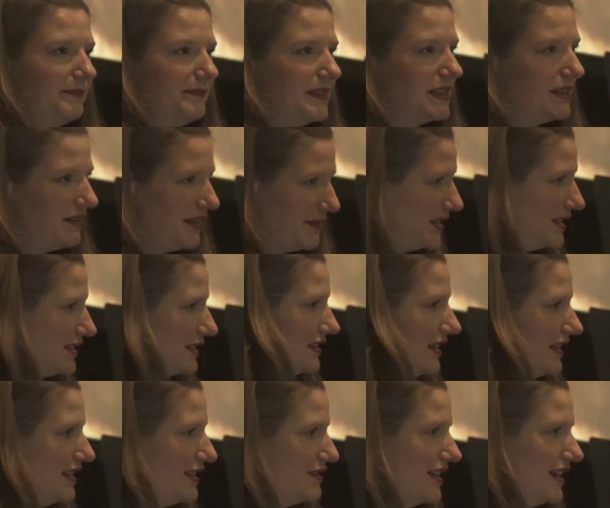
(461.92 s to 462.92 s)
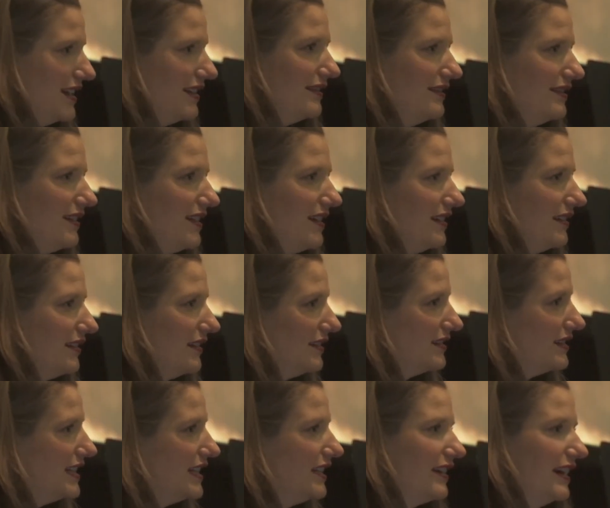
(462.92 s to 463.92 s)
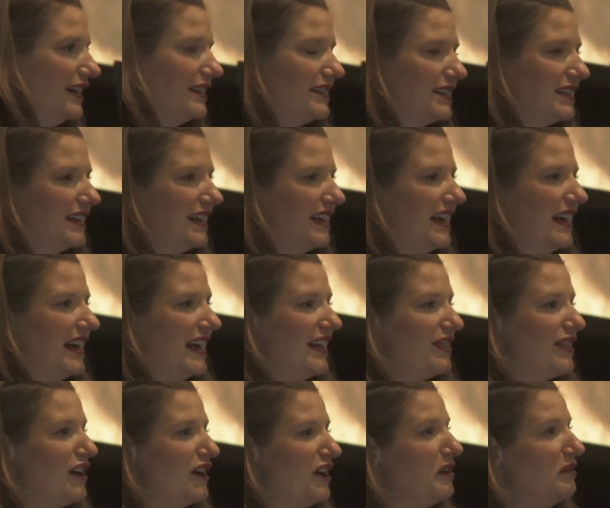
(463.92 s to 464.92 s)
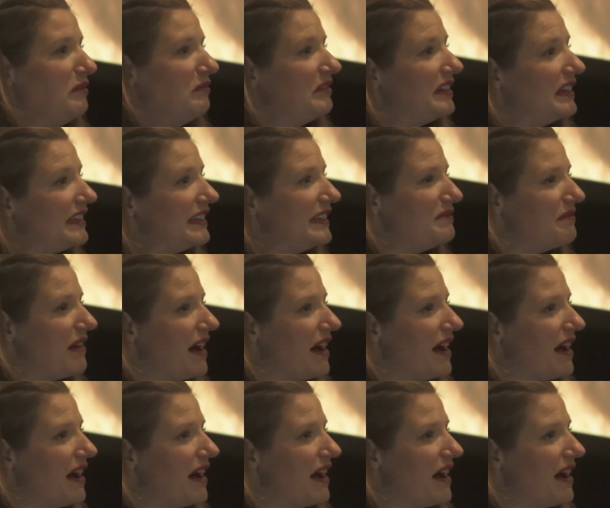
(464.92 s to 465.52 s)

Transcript: So let me just let you in on a little secret. There are really